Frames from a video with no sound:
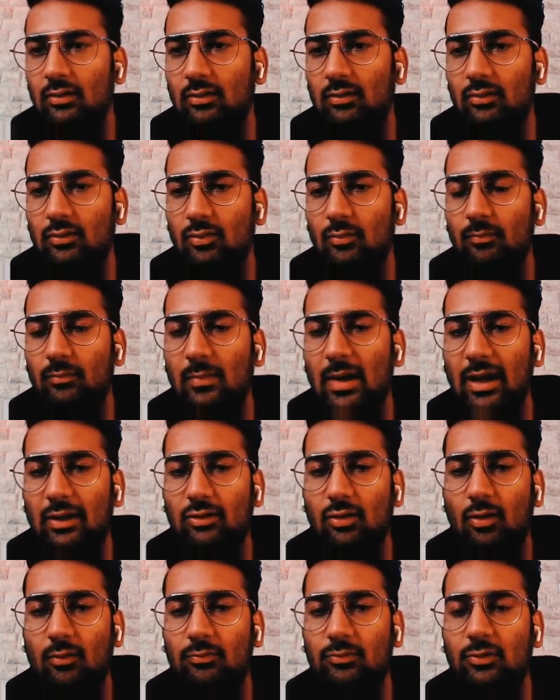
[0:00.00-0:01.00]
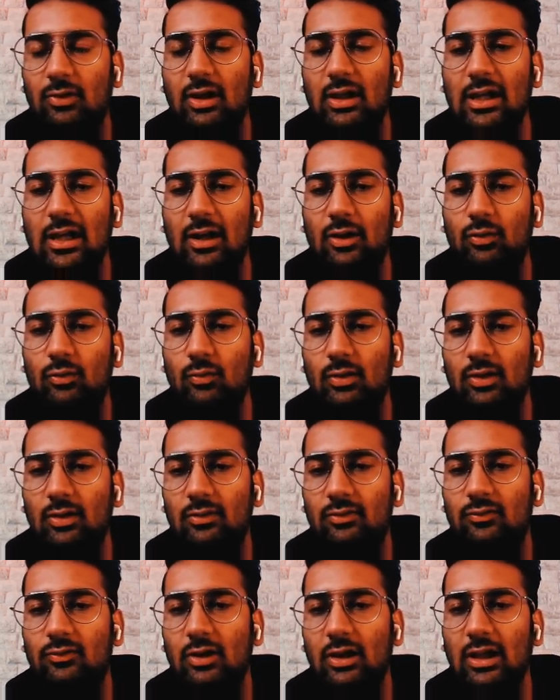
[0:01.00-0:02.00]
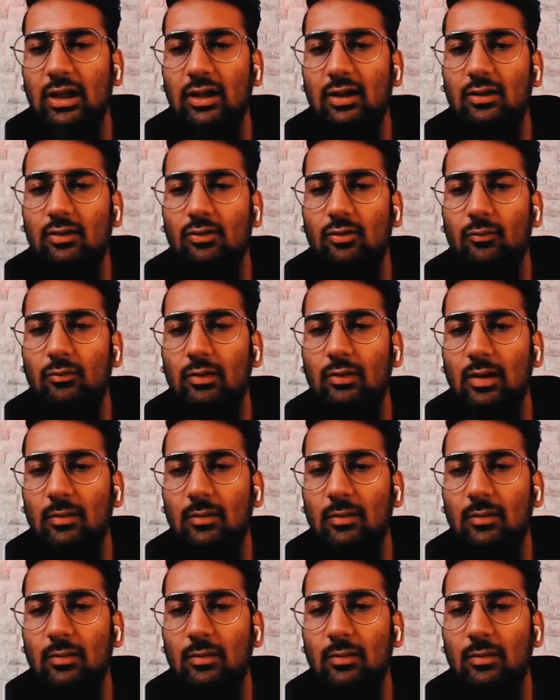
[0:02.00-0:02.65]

So max of 3 and 2 is 3, so we will